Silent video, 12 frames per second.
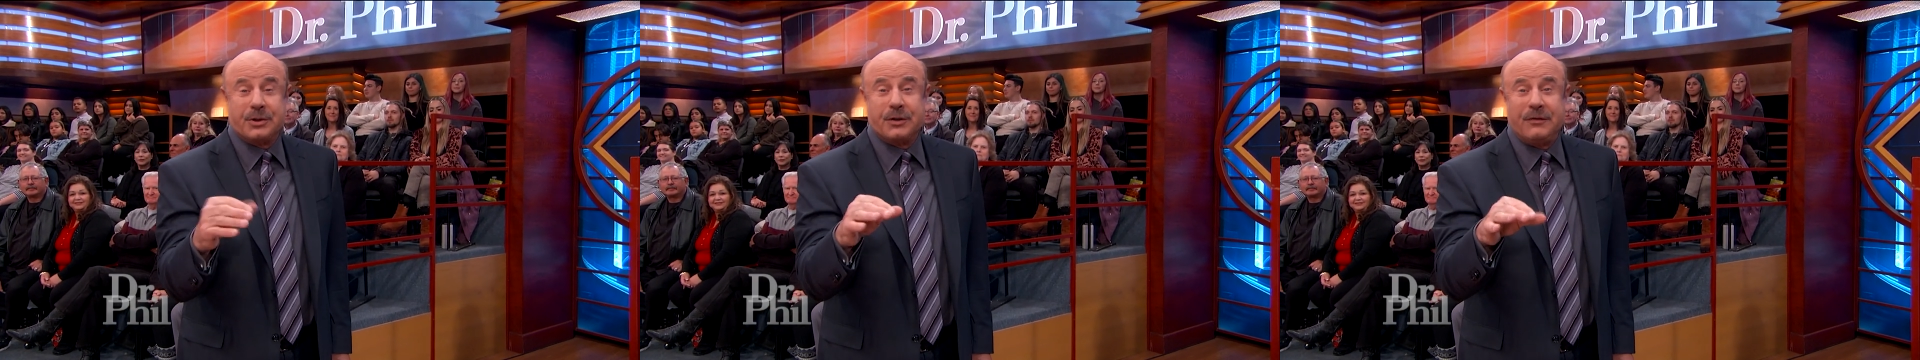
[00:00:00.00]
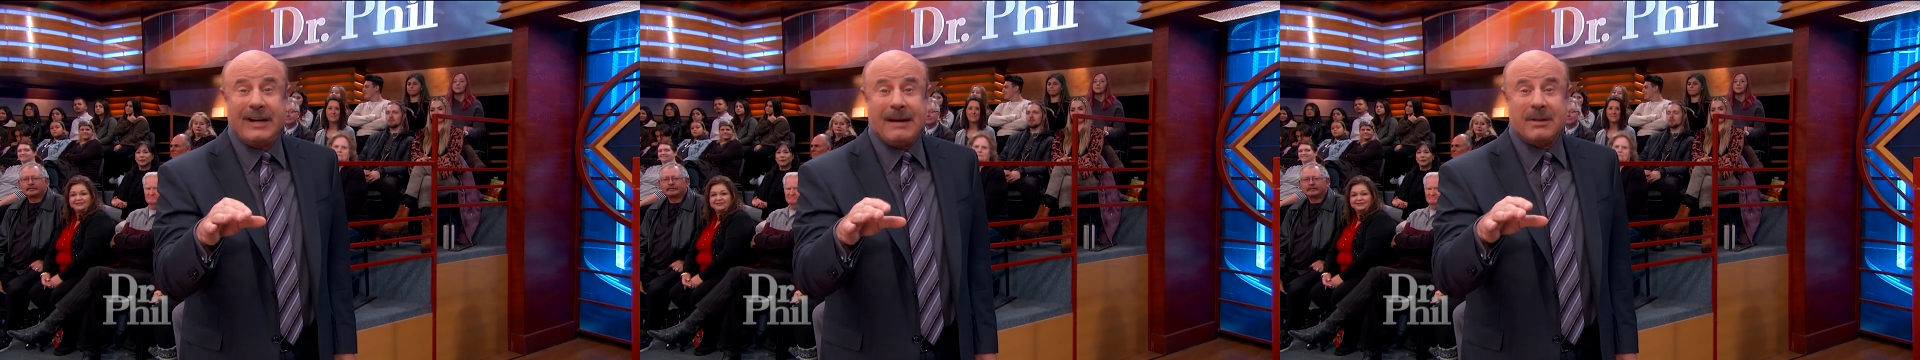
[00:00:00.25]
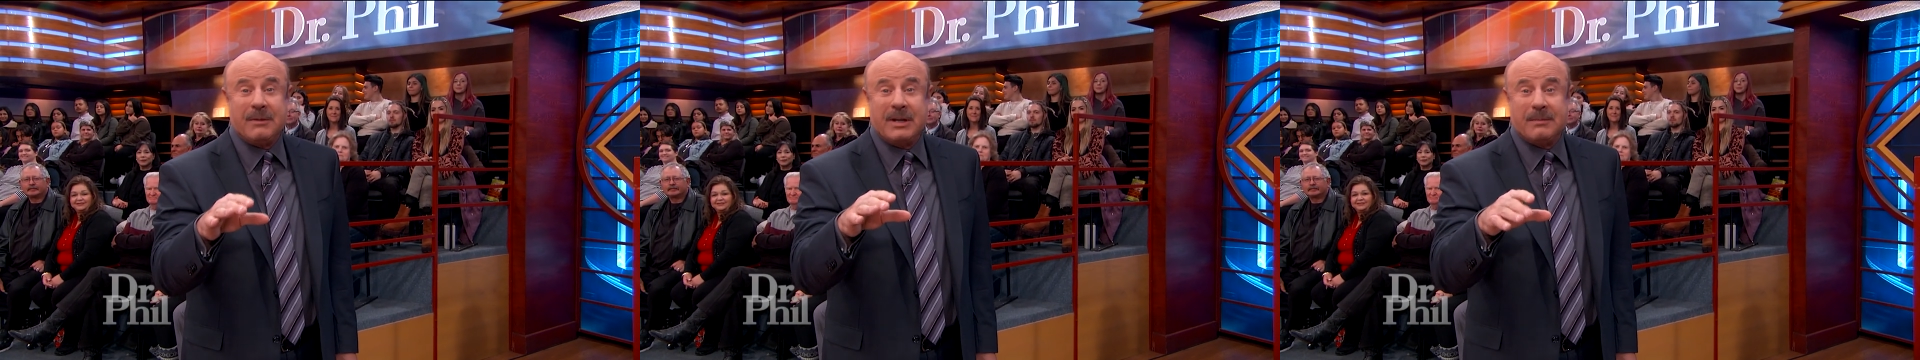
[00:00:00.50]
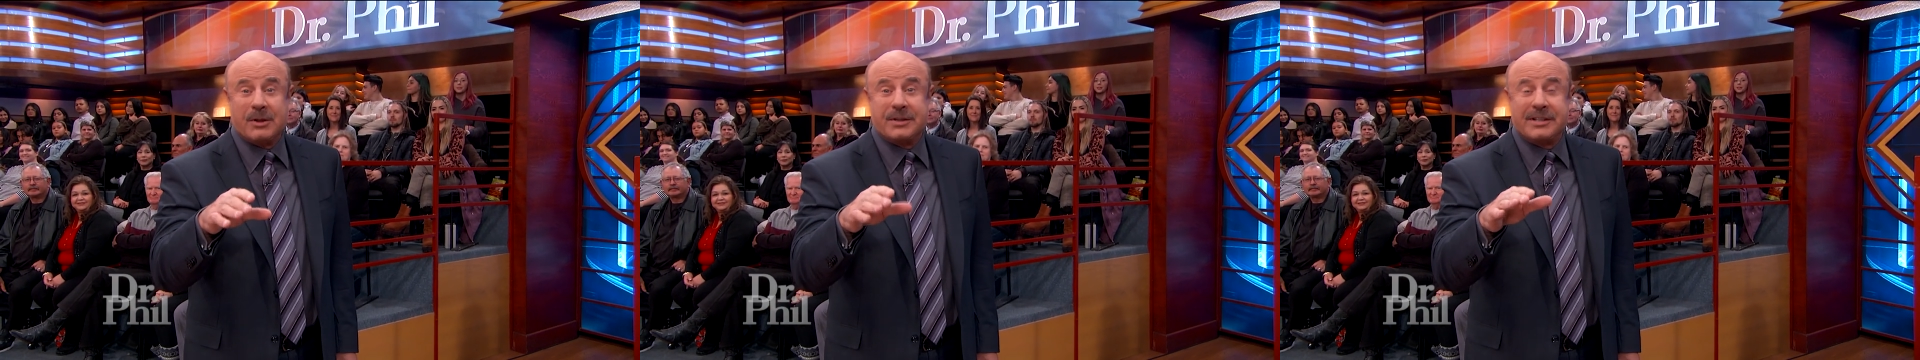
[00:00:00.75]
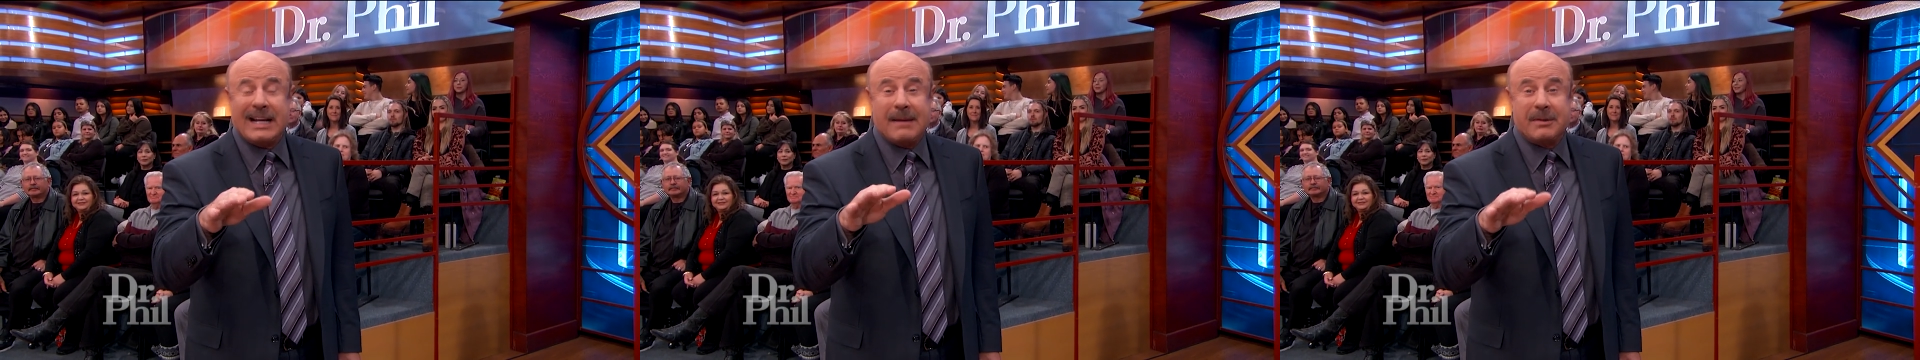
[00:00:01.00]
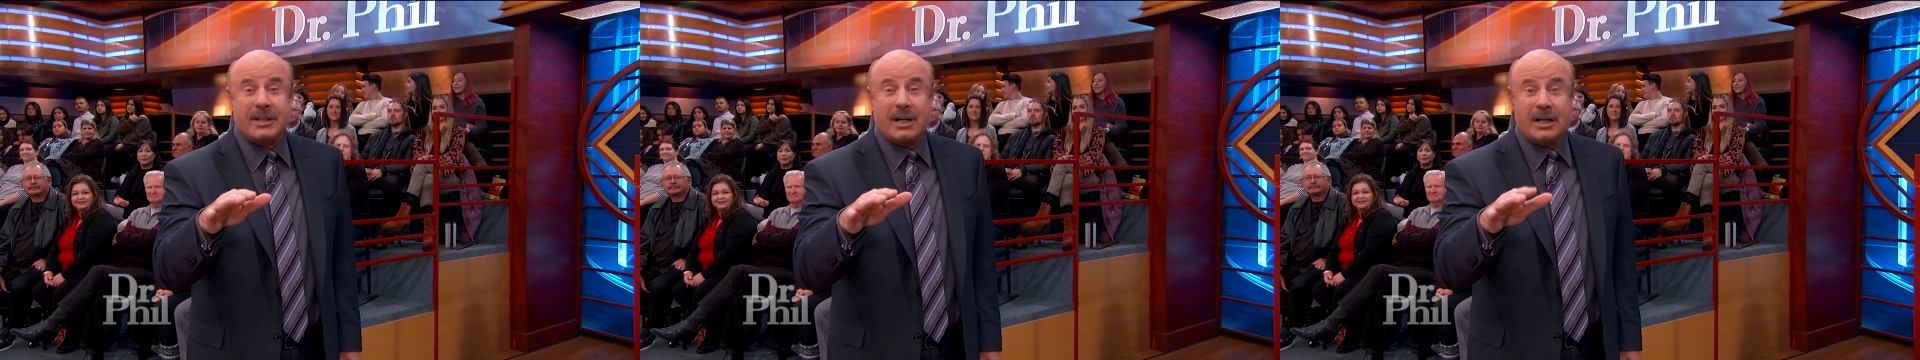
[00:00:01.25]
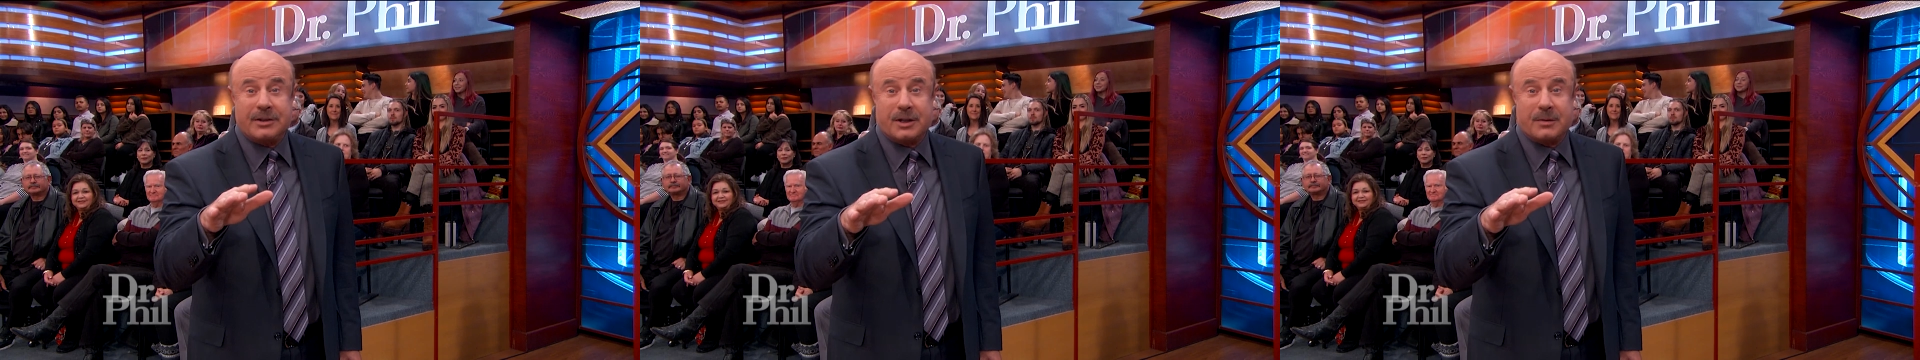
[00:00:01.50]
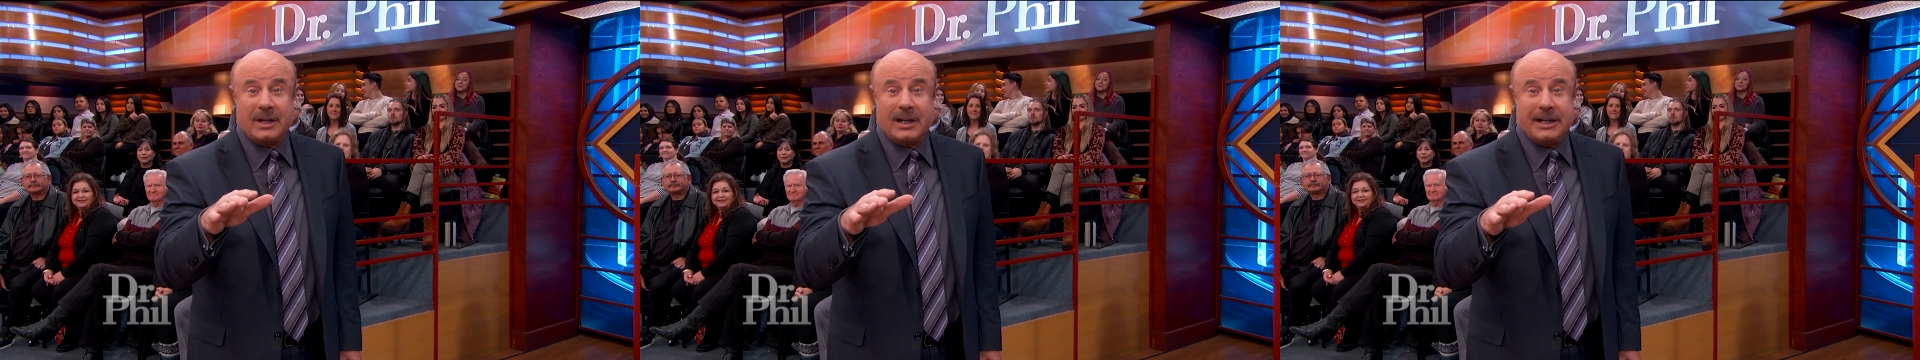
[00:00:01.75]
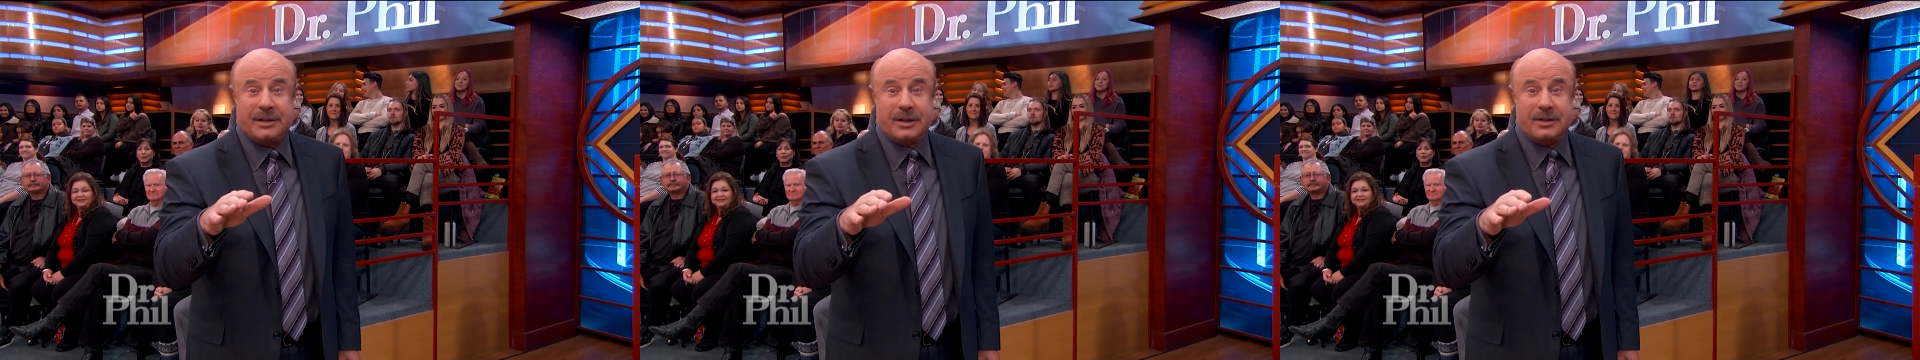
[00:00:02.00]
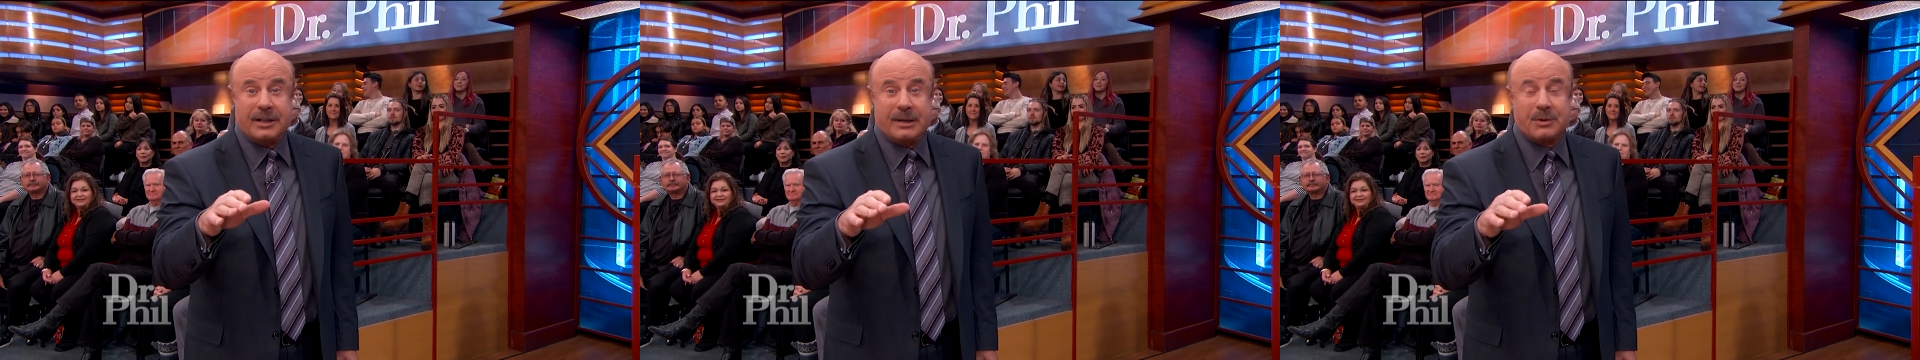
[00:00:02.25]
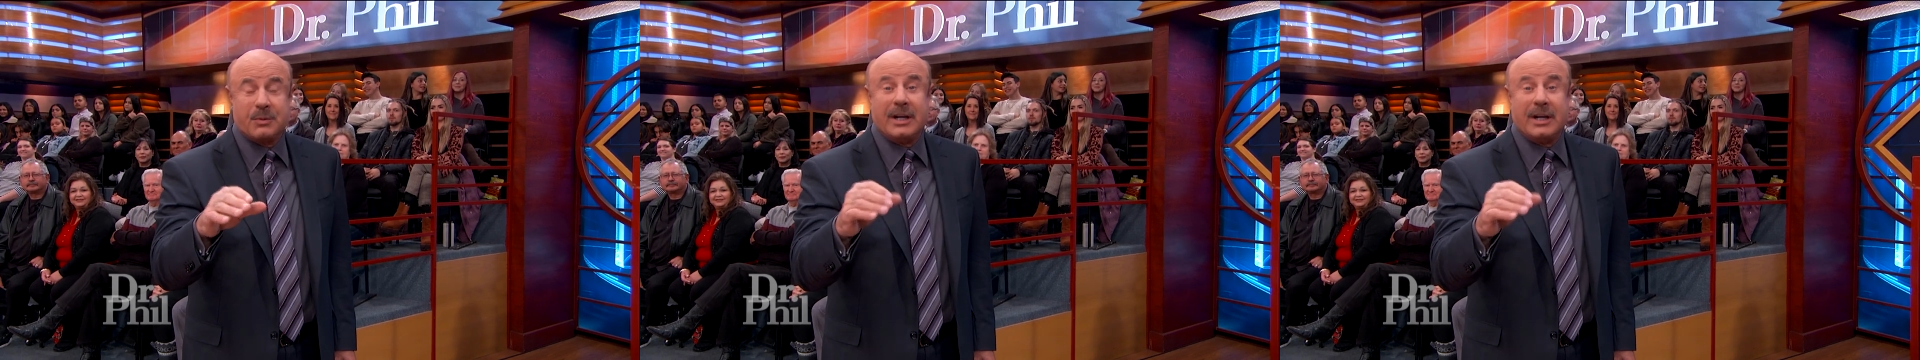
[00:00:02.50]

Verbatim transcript: or do family members sabotage your relationships?